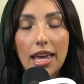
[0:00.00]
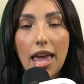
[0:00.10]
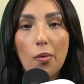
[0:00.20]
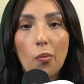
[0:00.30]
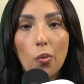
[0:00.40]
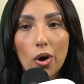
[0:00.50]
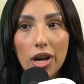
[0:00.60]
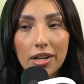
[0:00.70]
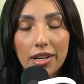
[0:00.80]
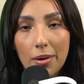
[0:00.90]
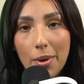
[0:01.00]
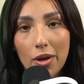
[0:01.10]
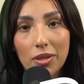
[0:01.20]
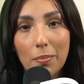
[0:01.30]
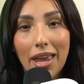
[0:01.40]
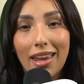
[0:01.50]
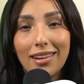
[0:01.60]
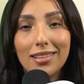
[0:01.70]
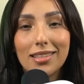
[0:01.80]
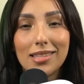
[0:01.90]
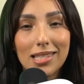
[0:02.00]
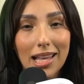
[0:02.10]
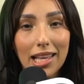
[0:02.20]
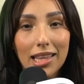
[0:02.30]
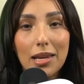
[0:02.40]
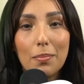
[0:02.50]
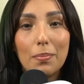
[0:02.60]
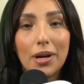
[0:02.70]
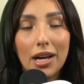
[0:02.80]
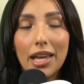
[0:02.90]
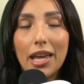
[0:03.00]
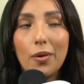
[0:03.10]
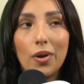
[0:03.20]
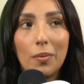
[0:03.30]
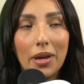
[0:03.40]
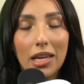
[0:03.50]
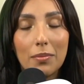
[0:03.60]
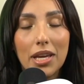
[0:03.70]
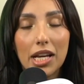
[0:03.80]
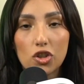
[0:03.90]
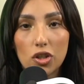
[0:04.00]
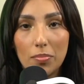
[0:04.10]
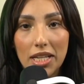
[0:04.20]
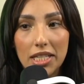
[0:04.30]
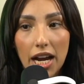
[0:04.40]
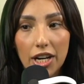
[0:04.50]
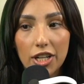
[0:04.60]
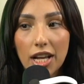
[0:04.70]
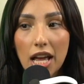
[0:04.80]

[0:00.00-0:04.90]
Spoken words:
It would numb out the pain slightly, but it would make me extremely tired.